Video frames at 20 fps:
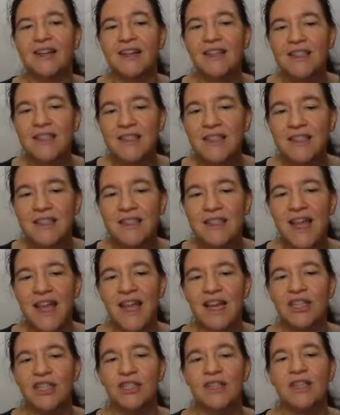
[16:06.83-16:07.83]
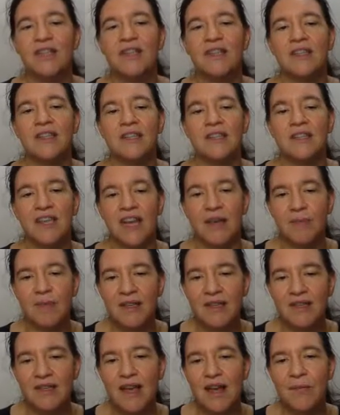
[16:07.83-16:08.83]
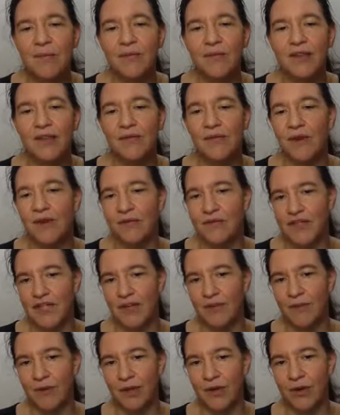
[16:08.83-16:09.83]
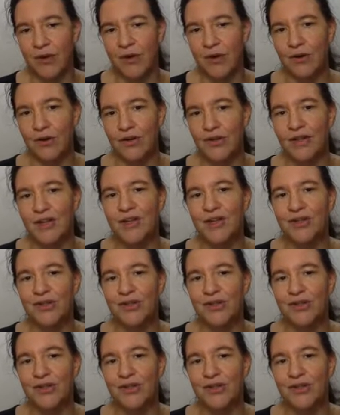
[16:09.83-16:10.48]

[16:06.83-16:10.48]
this is actually the same example that we have seen with the clock.